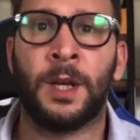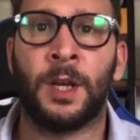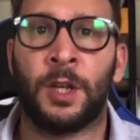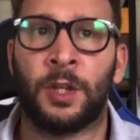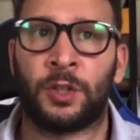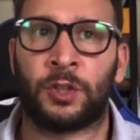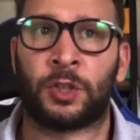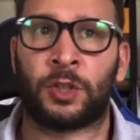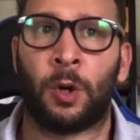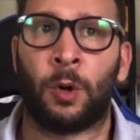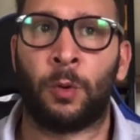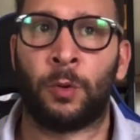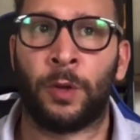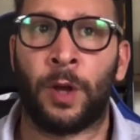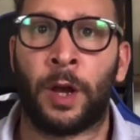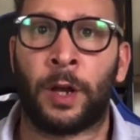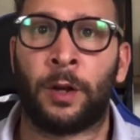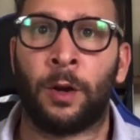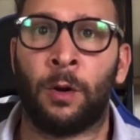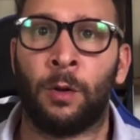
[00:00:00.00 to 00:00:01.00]
So
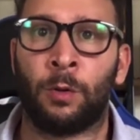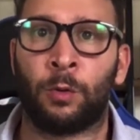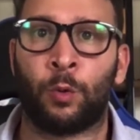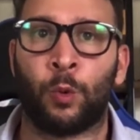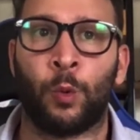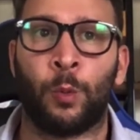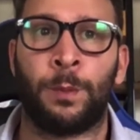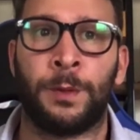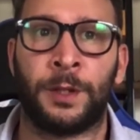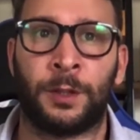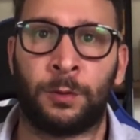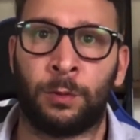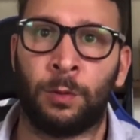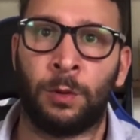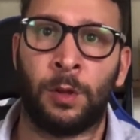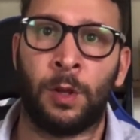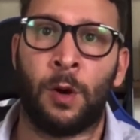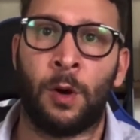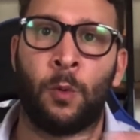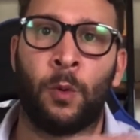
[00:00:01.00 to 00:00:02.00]
a goal could be to
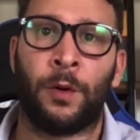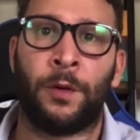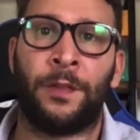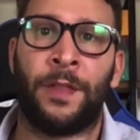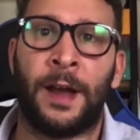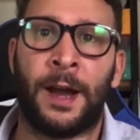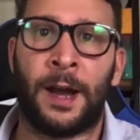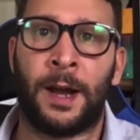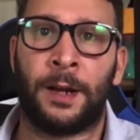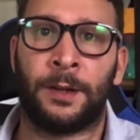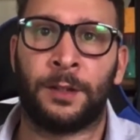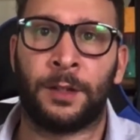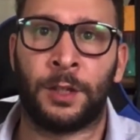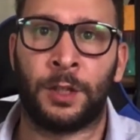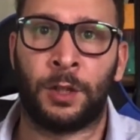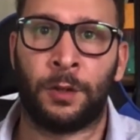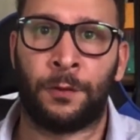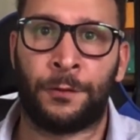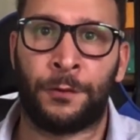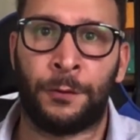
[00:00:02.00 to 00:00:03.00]
lower that in
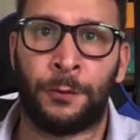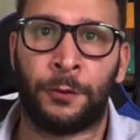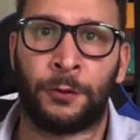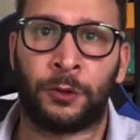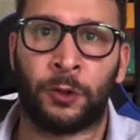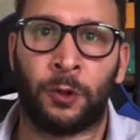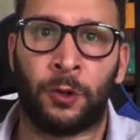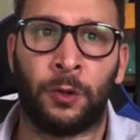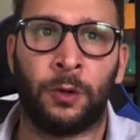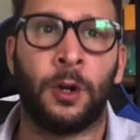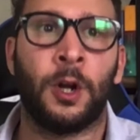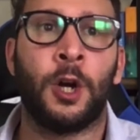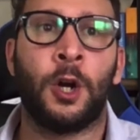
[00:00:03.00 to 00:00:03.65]
the future